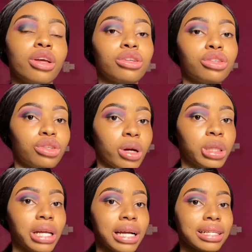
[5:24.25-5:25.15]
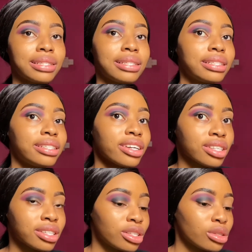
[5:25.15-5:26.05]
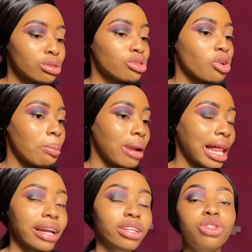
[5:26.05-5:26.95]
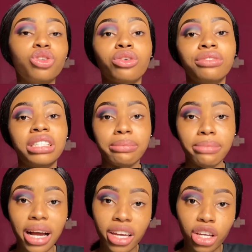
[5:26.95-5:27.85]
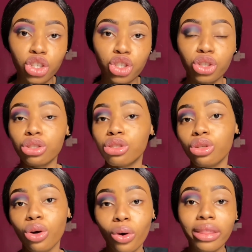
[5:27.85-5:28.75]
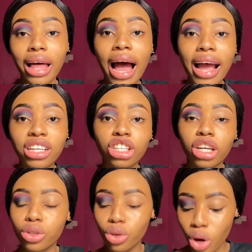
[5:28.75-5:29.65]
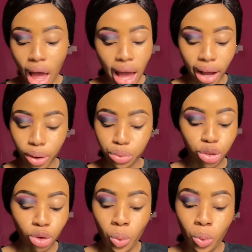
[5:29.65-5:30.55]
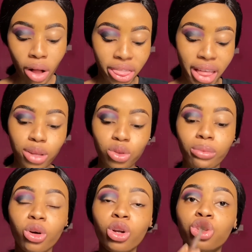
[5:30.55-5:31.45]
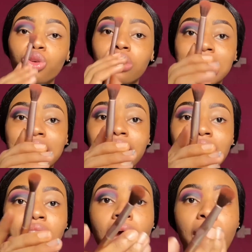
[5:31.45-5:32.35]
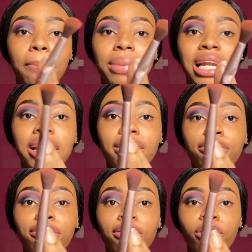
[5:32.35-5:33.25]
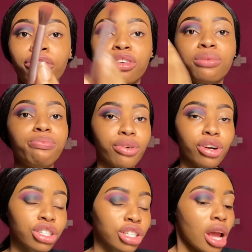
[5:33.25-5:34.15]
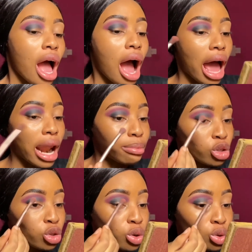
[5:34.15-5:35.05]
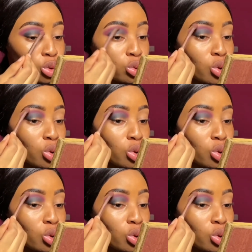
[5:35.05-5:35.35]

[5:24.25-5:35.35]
So as you can see, there's still some lines of demarcations on the eyeshadow, and we don't want that. So I'm going to use this plain fluffy brush, and I'm just going to